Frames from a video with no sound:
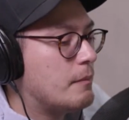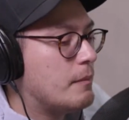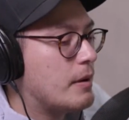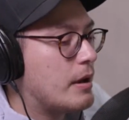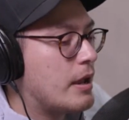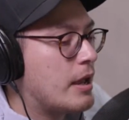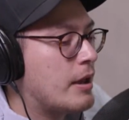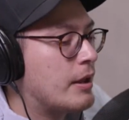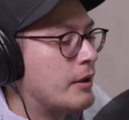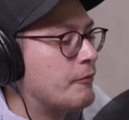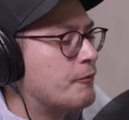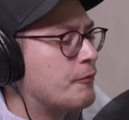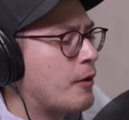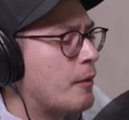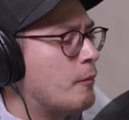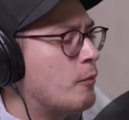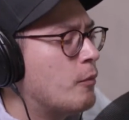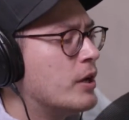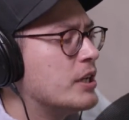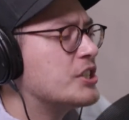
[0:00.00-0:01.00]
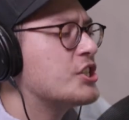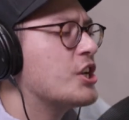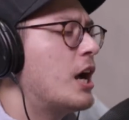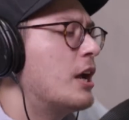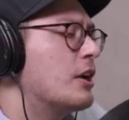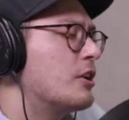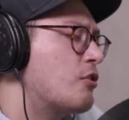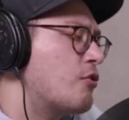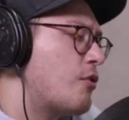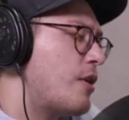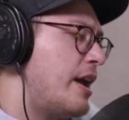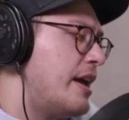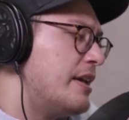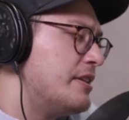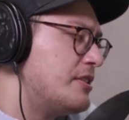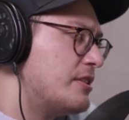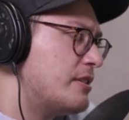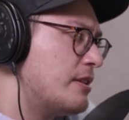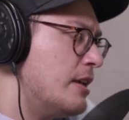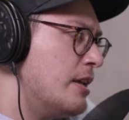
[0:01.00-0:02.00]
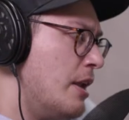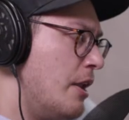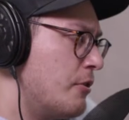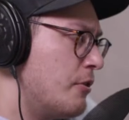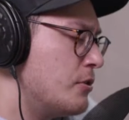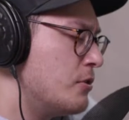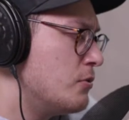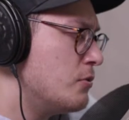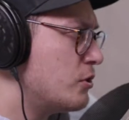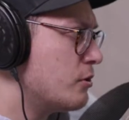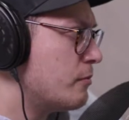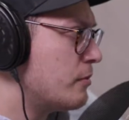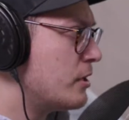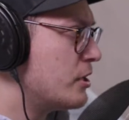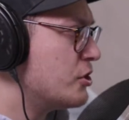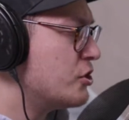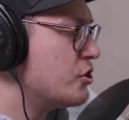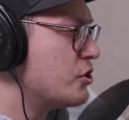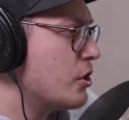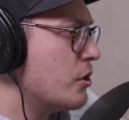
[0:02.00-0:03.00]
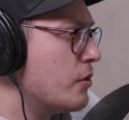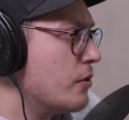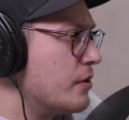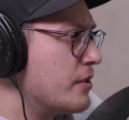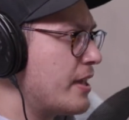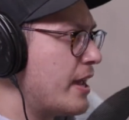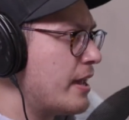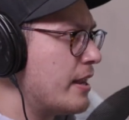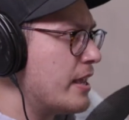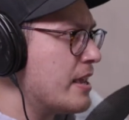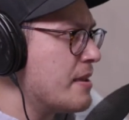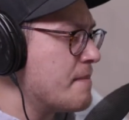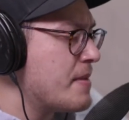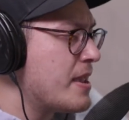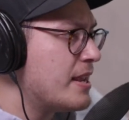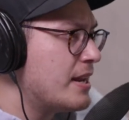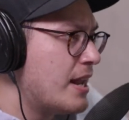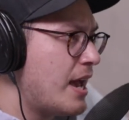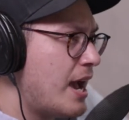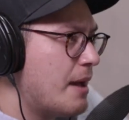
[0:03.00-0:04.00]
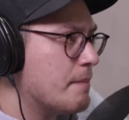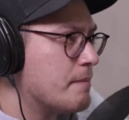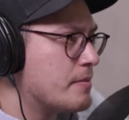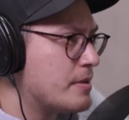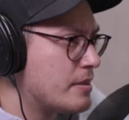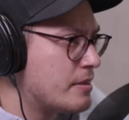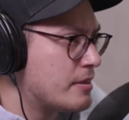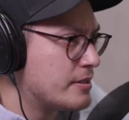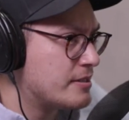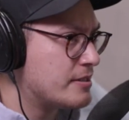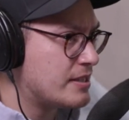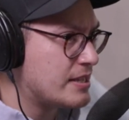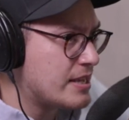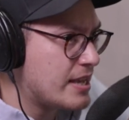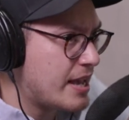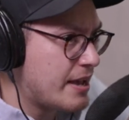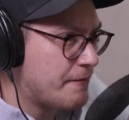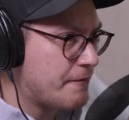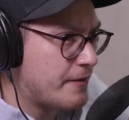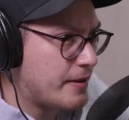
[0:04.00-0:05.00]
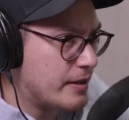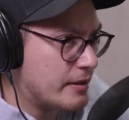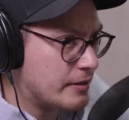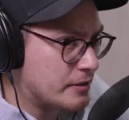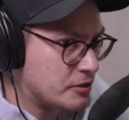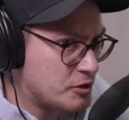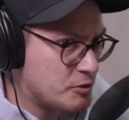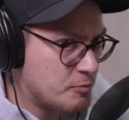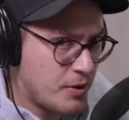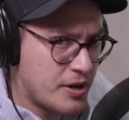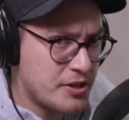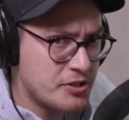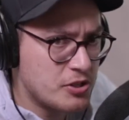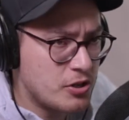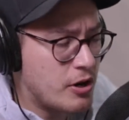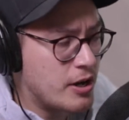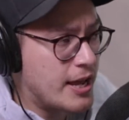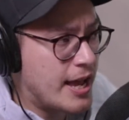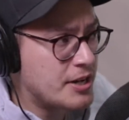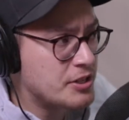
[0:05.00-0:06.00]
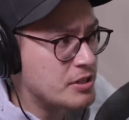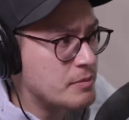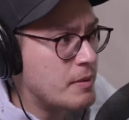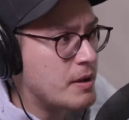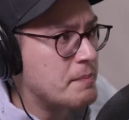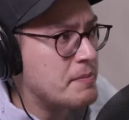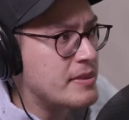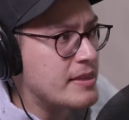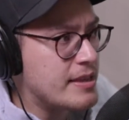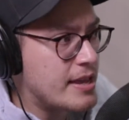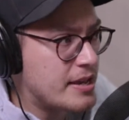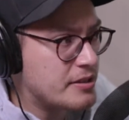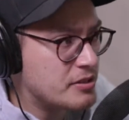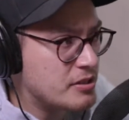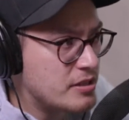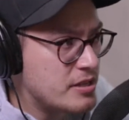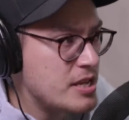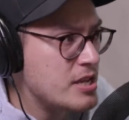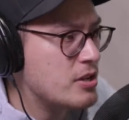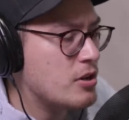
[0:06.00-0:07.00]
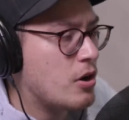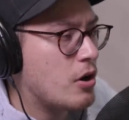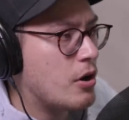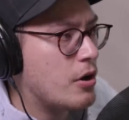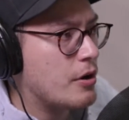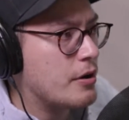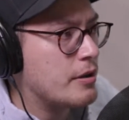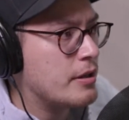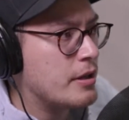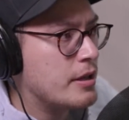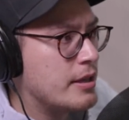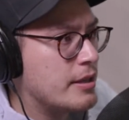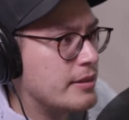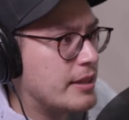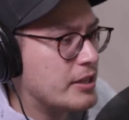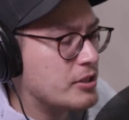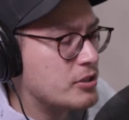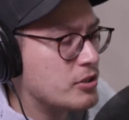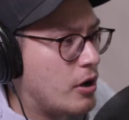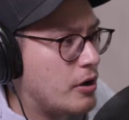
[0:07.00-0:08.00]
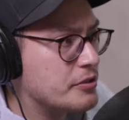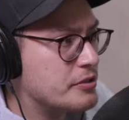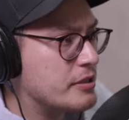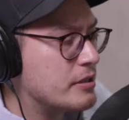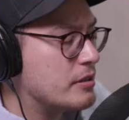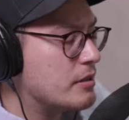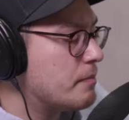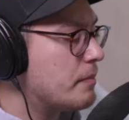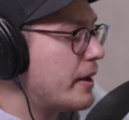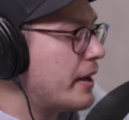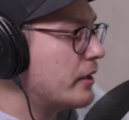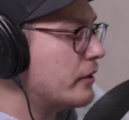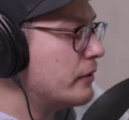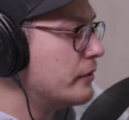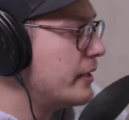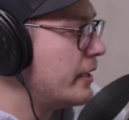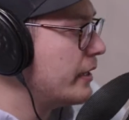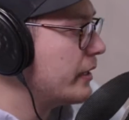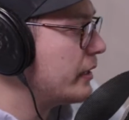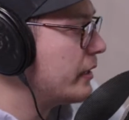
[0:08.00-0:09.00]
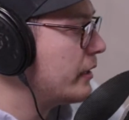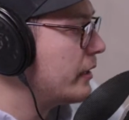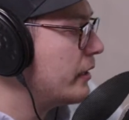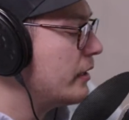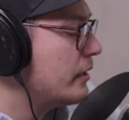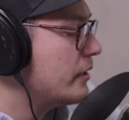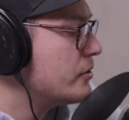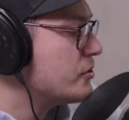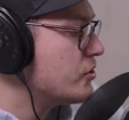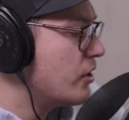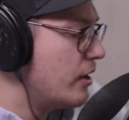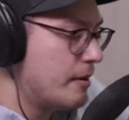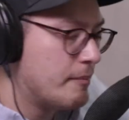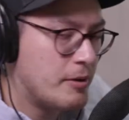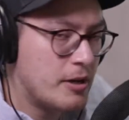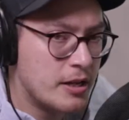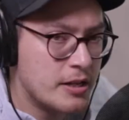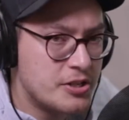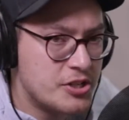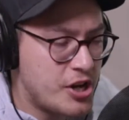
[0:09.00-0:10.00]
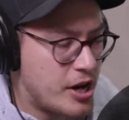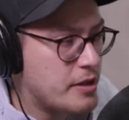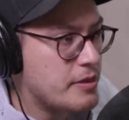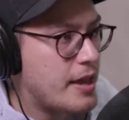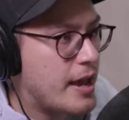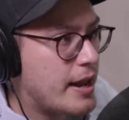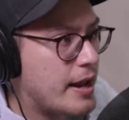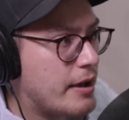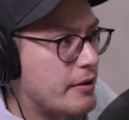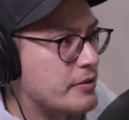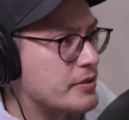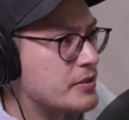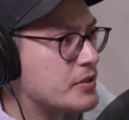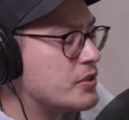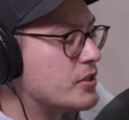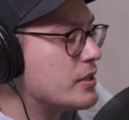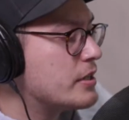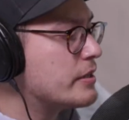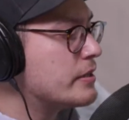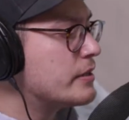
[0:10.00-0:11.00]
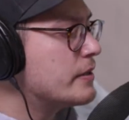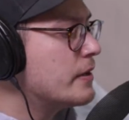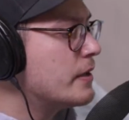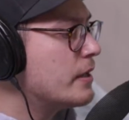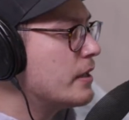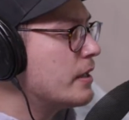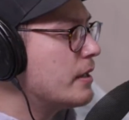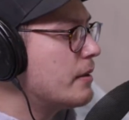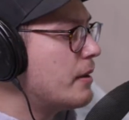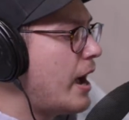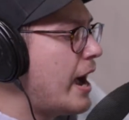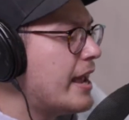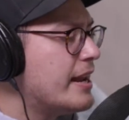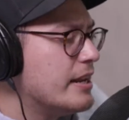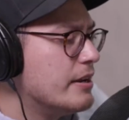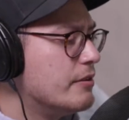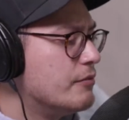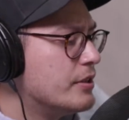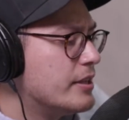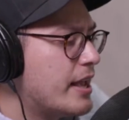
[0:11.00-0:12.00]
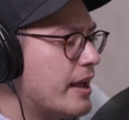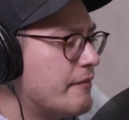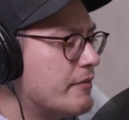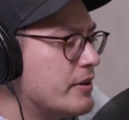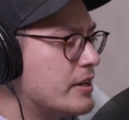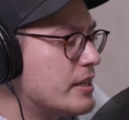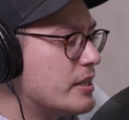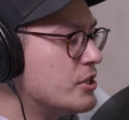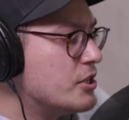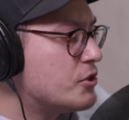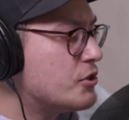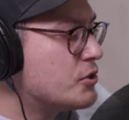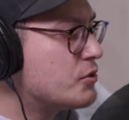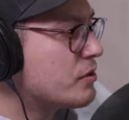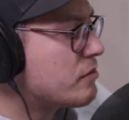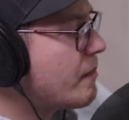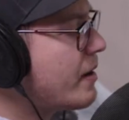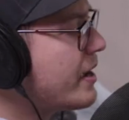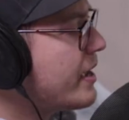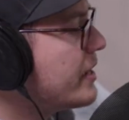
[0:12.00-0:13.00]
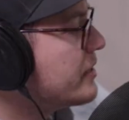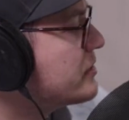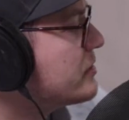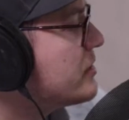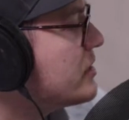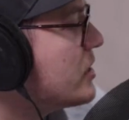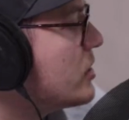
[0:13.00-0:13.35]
And from what John Gress, another YouTuber, has showed, that it may not be the CF Express card. It actually might be the SD card that's causing the bottleneck. So I'm going to check that out and see. I didn't really have any issues with my SD